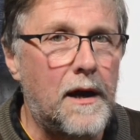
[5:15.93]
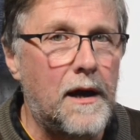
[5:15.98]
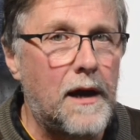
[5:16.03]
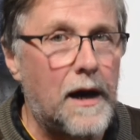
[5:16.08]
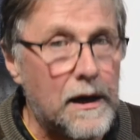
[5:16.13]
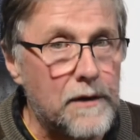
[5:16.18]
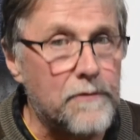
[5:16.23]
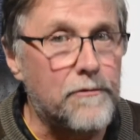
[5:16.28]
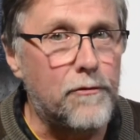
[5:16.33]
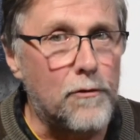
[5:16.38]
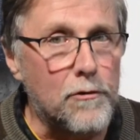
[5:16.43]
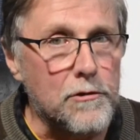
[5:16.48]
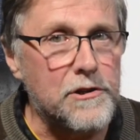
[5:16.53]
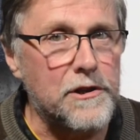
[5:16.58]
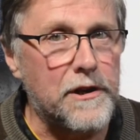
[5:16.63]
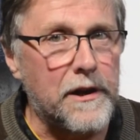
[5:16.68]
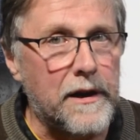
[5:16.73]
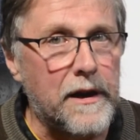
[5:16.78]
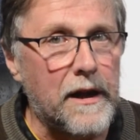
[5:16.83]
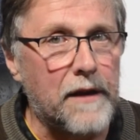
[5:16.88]

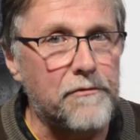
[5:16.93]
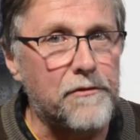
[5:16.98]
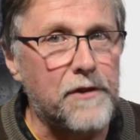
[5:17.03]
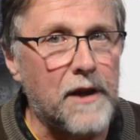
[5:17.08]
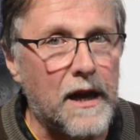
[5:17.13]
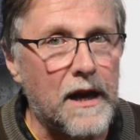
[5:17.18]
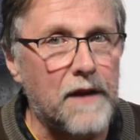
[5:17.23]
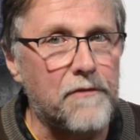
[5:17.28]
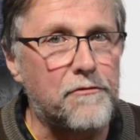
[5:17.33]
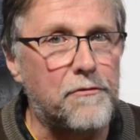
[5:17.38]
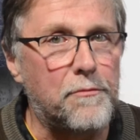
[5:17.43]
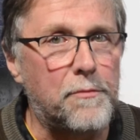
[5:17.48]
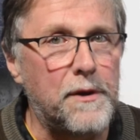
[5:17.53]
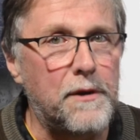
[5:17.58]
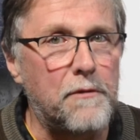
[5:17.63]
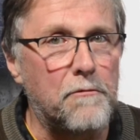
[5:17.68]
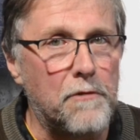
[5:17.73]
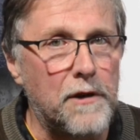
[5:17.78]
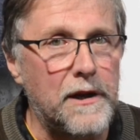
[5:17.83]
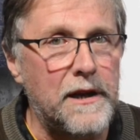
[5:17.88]
unfortunate enough to have to be
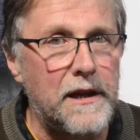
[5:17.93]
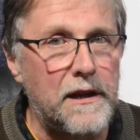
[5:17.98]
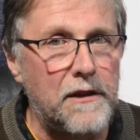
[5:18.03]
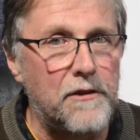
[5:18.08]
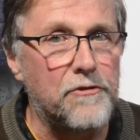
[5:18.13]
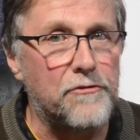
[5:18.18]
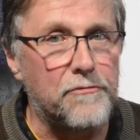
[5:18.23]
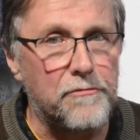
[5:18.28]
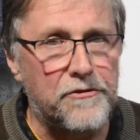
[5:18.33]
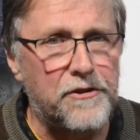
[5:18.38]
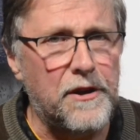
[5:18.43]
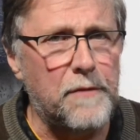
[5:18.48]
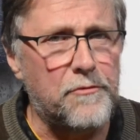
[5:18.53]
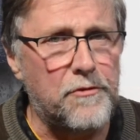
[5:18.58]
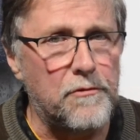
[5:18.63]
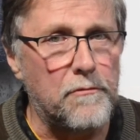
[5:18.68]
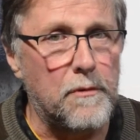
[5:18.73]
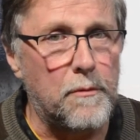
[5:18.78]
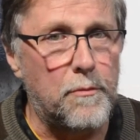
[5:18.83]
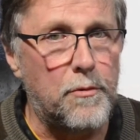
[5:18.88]
reading this
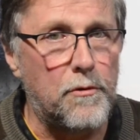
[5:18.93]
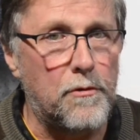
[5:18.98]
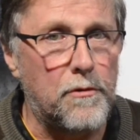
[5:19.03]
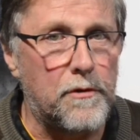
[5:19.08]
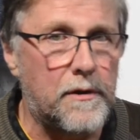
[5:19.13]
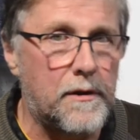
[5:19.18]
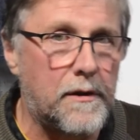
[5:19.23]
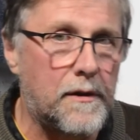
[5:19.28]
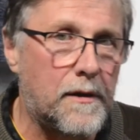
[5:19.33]
reception report.